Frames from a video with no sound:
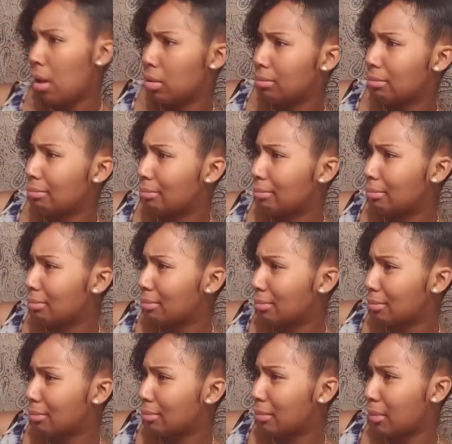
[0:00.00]

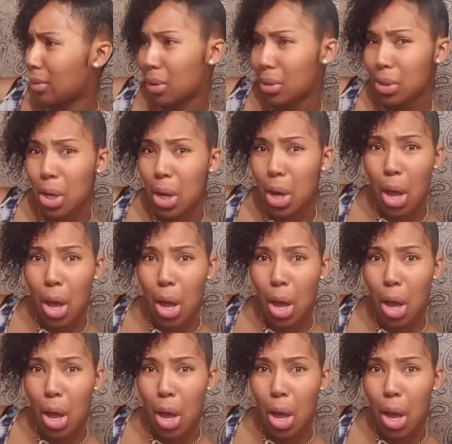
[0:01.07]
No one is speaking in this clip.